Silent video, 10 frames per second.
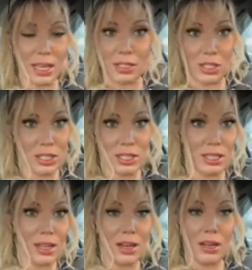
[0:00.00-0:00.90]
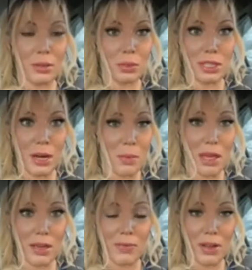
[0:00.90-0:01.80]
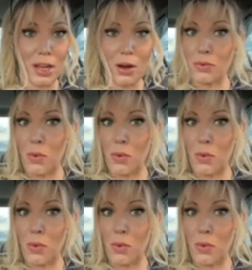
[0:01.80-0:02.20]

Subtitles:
I just was gonna make a video